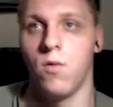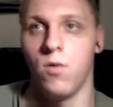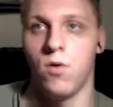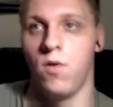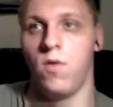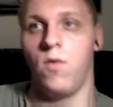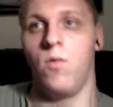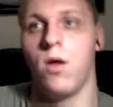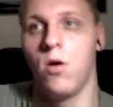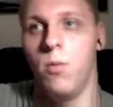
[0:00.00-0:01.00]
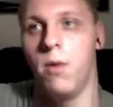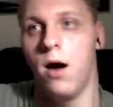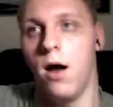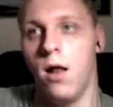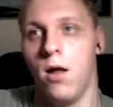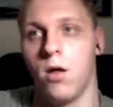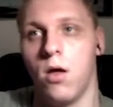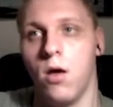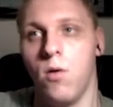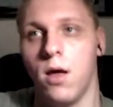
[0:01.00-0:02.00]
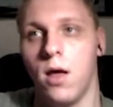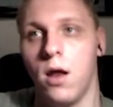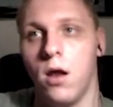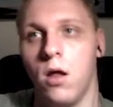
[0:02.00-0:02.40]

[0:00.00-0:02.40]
we're going to recompile our code again.